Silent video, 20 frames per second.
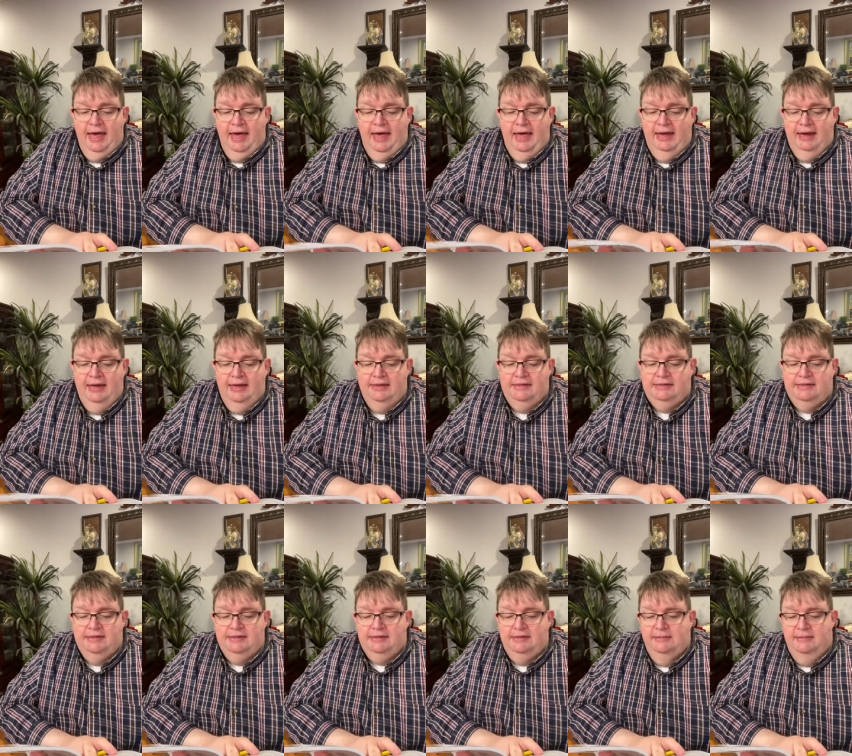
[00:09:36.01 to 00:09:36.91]
And he
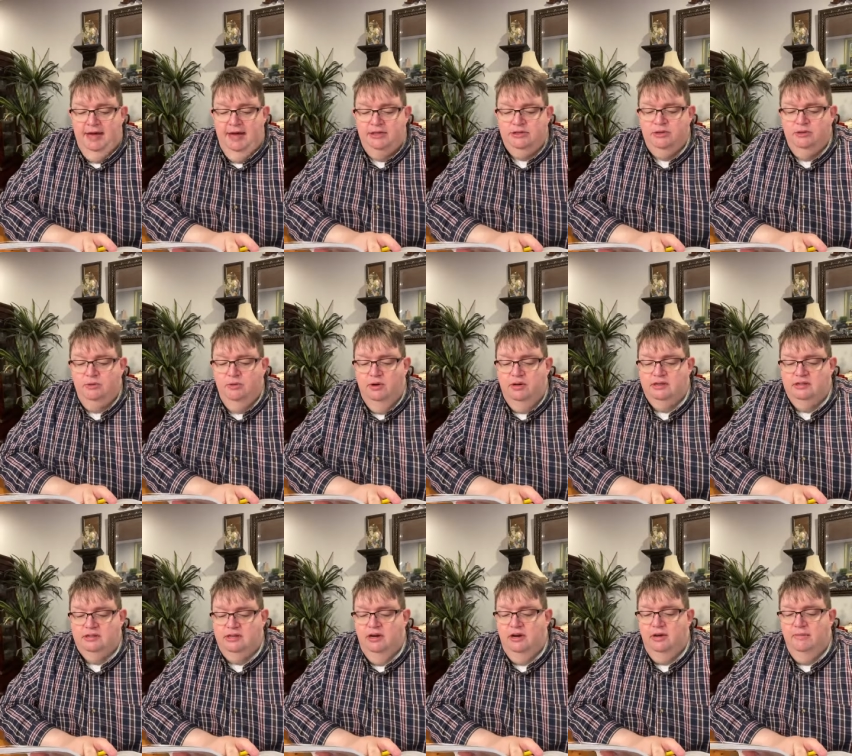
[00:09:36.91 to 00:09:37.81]
says, Imagine what
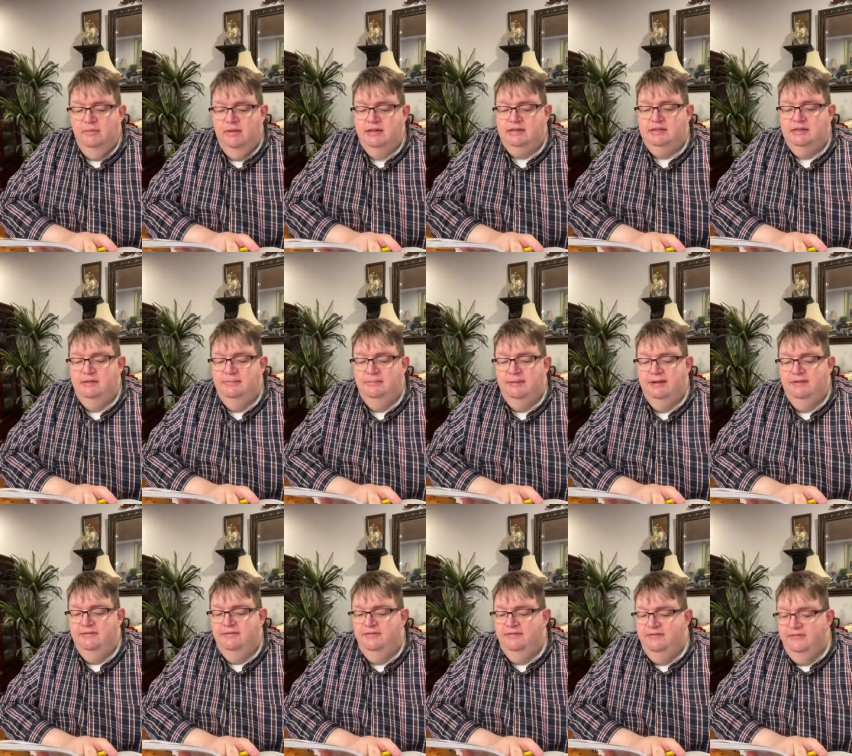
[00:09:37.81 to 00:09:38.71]
Sarah must have
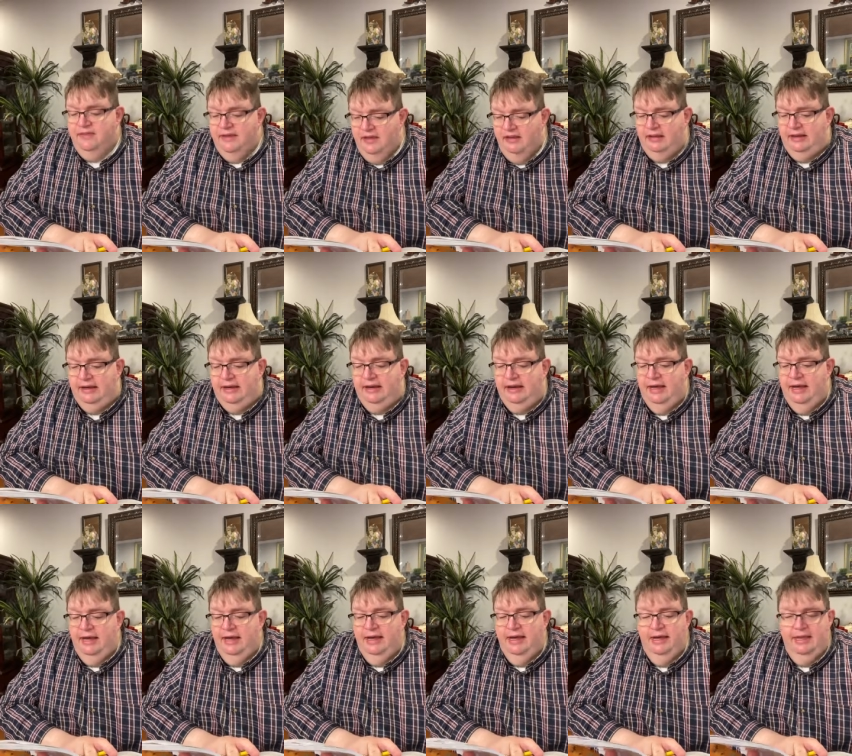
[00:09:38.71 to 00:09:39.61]
been feeling
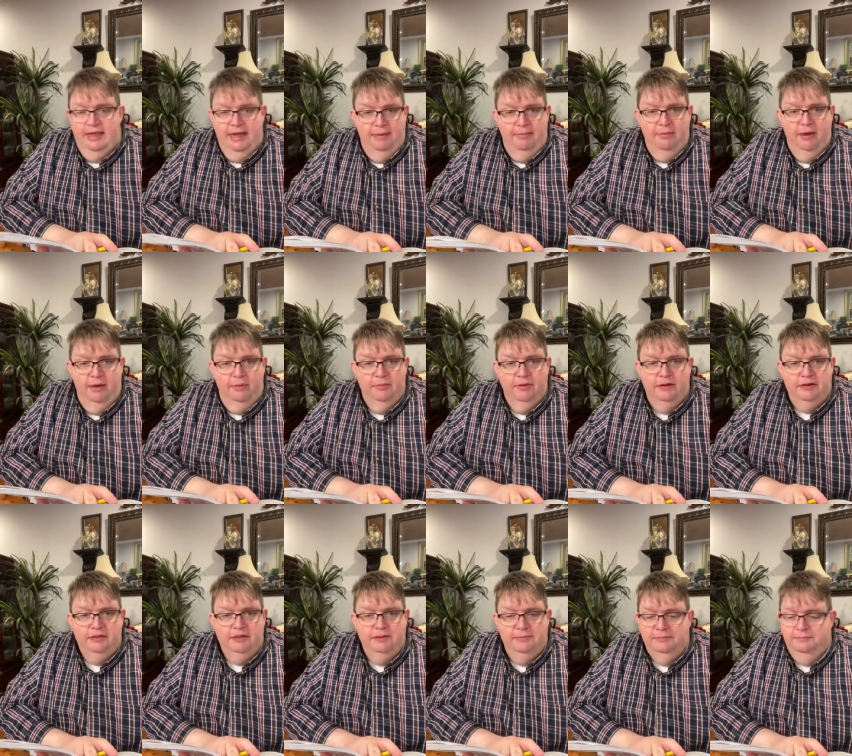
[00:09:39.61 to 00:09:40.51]
in that
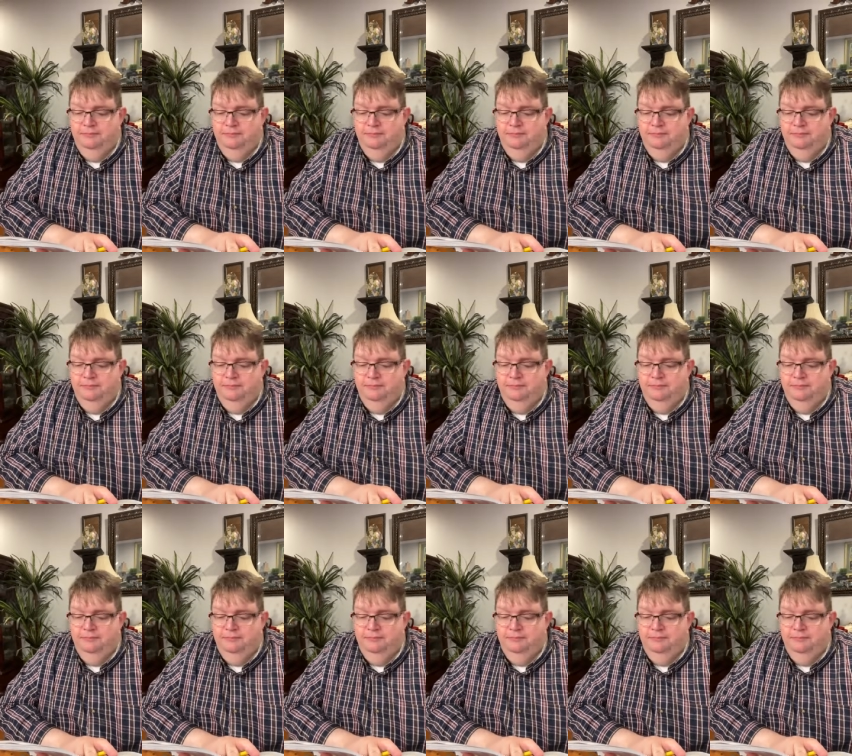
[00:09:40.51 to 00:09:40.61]
moment.